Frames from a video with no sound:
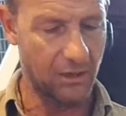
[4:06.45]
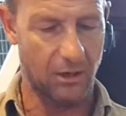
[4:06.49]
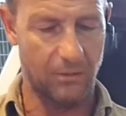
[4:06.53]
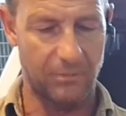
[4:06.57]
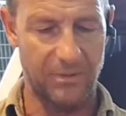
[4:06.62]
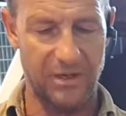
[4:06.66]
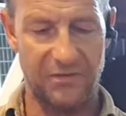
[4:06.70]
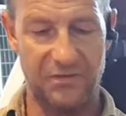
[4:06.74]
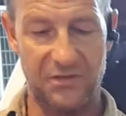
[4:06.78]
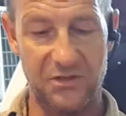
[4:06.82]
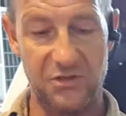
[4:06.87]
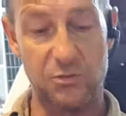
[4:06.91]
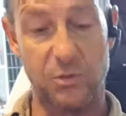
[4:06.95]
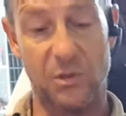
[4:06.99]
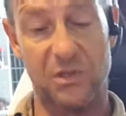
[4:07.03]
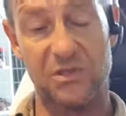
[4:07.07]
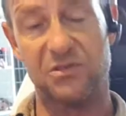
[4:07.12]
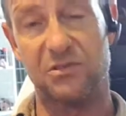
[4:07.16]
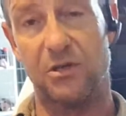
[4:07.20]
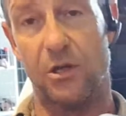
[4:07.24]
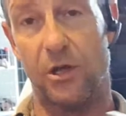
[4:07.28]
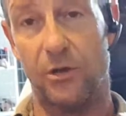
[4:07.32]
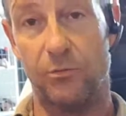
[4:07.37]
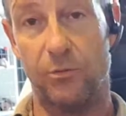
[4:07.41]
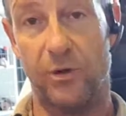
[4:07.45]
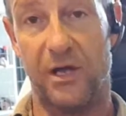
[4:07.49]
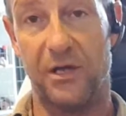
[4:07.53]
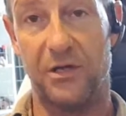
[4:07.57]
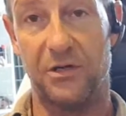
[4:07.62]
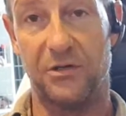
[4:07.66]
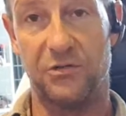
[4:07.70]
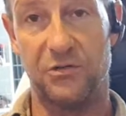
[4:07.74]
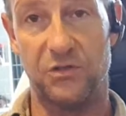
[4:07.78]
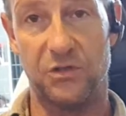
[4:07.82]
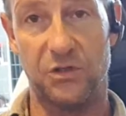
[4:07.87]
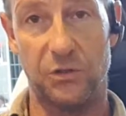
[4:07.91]
I mean, this one's load
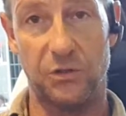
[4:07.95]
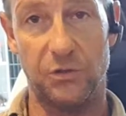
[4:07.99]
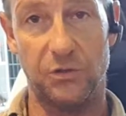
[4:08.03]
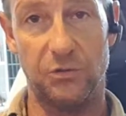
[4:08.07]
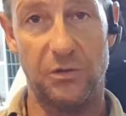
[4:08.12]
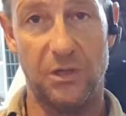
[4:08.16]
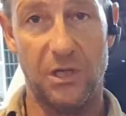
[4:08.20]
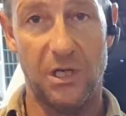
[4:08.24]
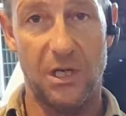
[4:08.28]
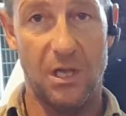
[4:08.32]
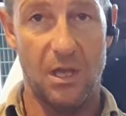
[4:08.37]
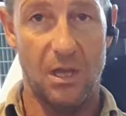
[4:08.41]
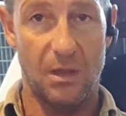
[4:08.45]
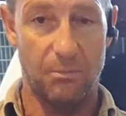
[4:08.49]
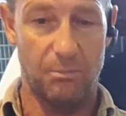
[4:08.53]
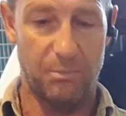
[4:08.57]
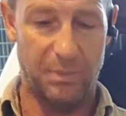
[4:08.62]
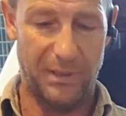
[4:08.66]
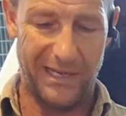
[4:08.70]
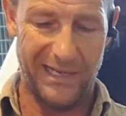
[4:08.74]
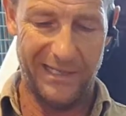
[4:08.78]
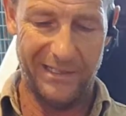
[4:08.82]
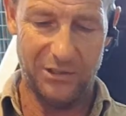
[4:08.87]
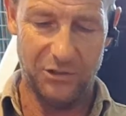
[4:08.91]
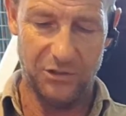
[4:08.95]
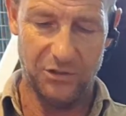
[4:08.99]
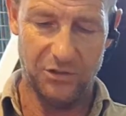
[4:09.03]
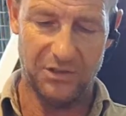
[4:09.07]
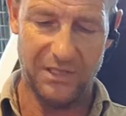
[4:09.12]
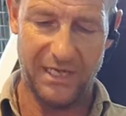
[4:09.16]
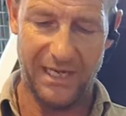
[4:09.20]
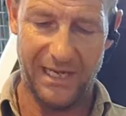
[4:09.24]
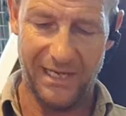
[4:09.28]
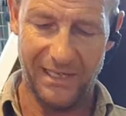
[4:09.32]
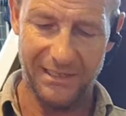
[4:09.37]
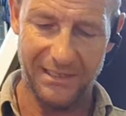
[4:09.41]
rated too, but you
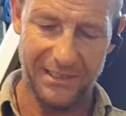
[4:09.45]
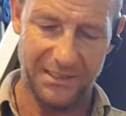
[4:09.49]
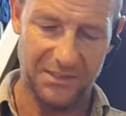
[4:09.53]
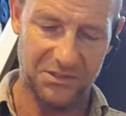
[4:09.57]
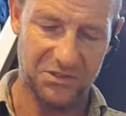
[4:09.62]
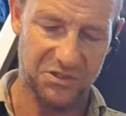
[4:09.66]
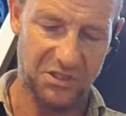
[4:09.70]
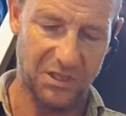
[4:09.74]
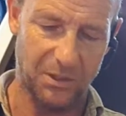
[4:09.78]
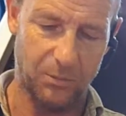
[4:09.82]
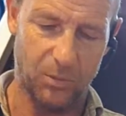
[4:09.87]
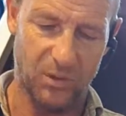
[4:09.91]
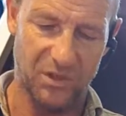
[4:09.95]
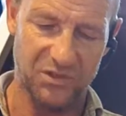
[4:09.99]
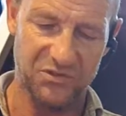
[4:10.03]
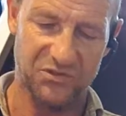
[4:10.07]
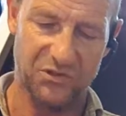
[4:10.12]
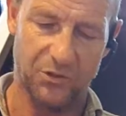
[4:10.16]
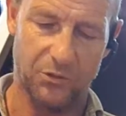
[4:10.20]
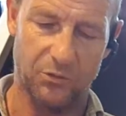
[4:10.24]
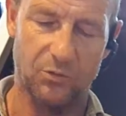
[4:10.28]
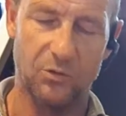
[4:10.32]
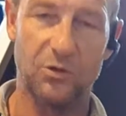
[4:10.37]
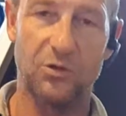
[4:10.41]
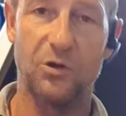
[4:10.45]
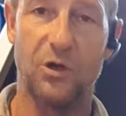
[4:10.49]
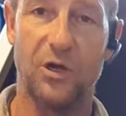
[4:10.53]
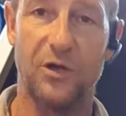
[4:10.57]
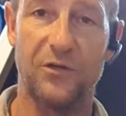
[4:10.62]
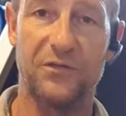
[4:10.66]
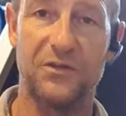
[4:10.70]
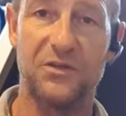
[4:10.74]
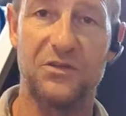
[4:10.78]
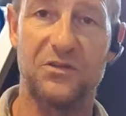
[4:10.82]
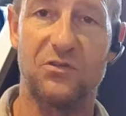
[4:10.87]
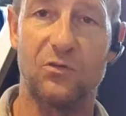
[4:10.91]
can get cheap ones that'll look
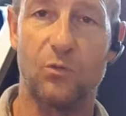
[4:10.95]
like this.